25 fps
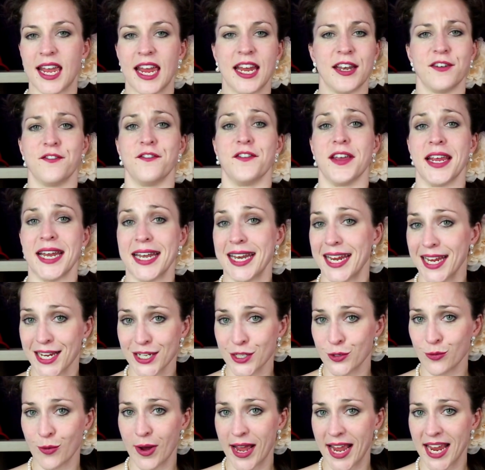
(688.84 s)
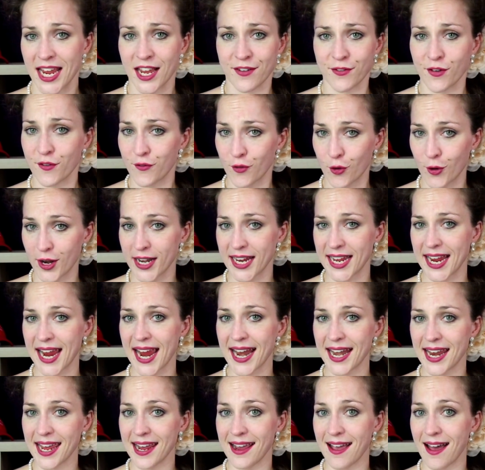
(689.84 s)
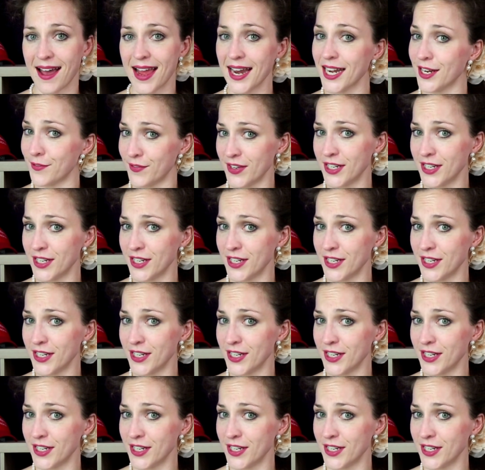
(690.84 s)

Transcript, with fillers: convenient way of avoiding any kind